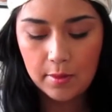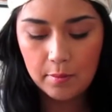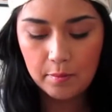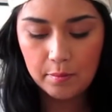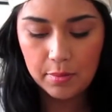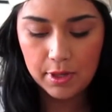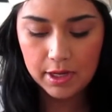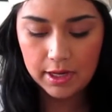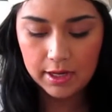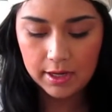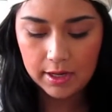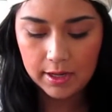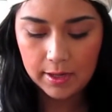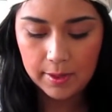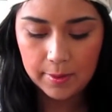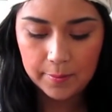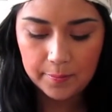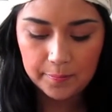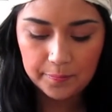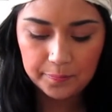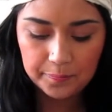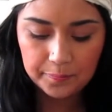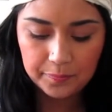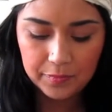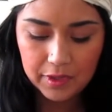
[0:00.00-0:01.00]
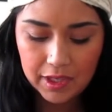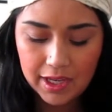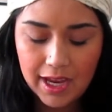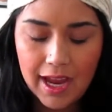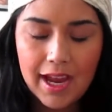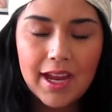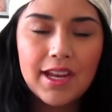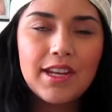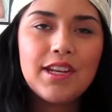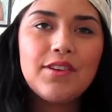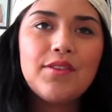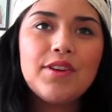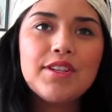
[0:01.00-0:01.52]
But yeah,
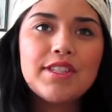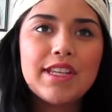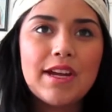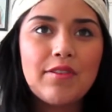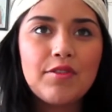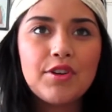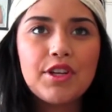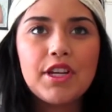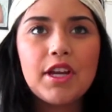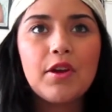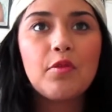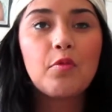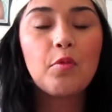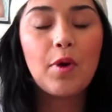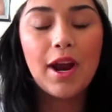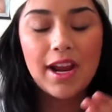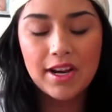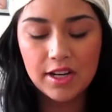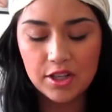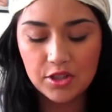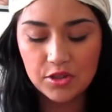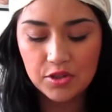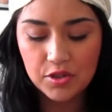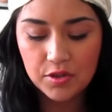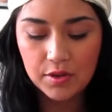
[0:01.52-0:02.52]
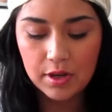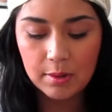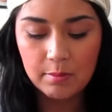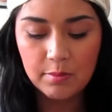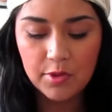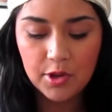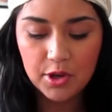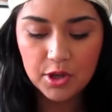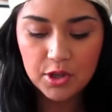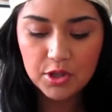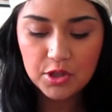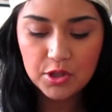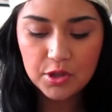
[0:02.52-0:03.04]
anyways, I want to get right into it. I'm
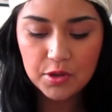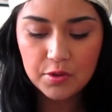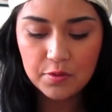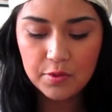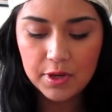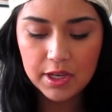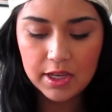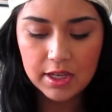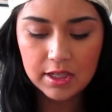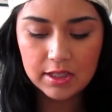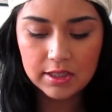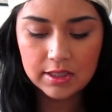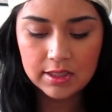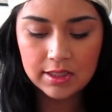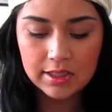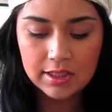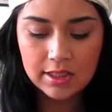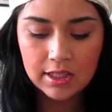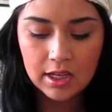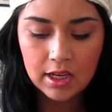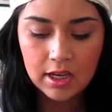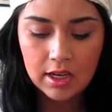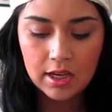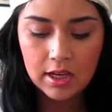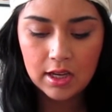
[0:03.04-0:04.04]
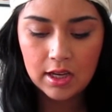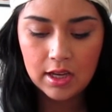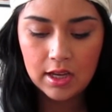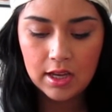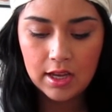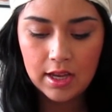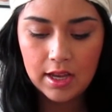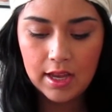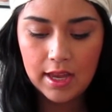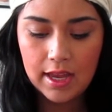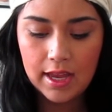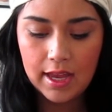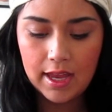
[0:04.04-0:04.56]
32 weeks
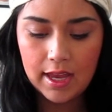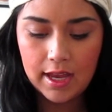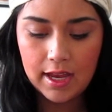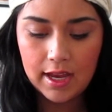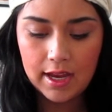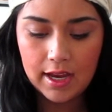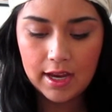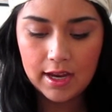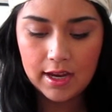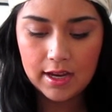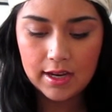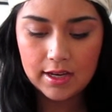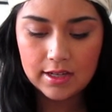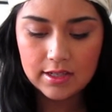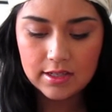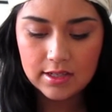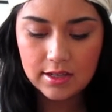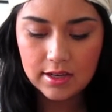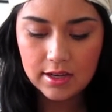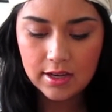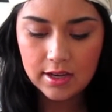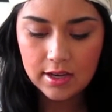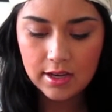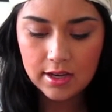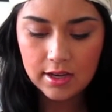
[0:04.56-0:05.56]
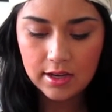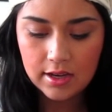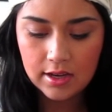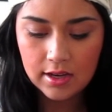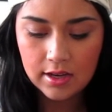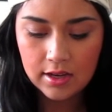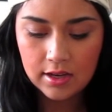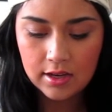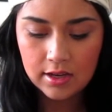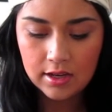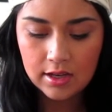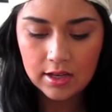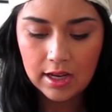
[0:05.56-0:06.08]
and
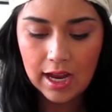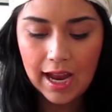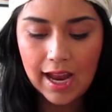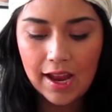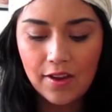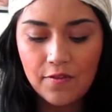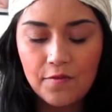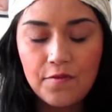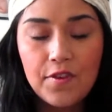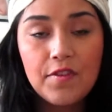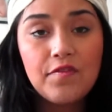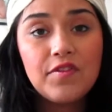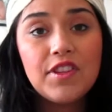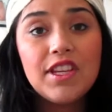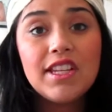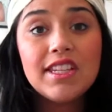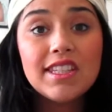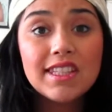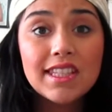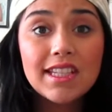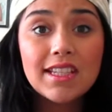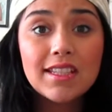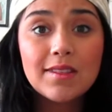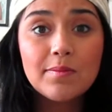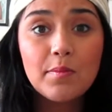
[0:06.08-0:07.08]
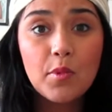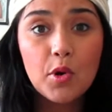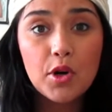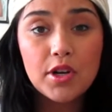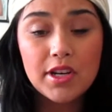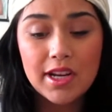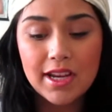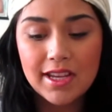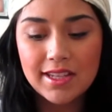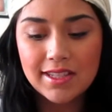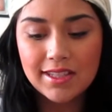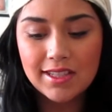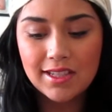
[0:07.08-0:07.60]
I have 56 more
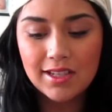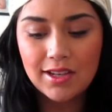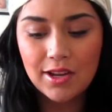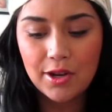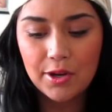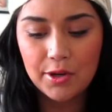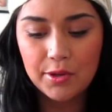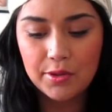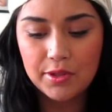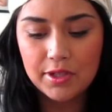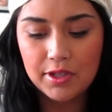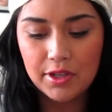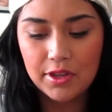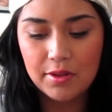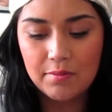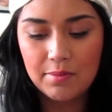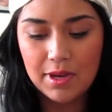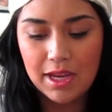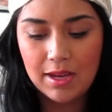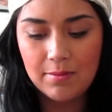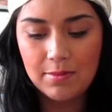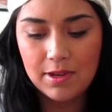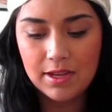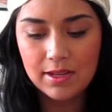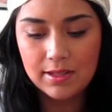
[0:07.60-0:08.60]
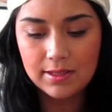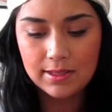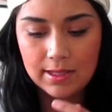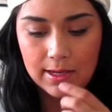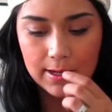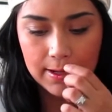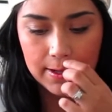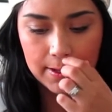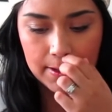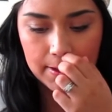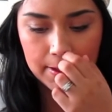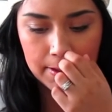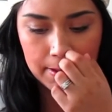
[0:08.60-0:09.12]
days to go till the baby is
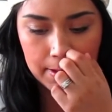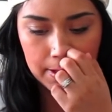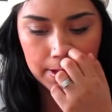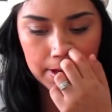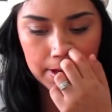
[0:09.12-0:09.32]
here.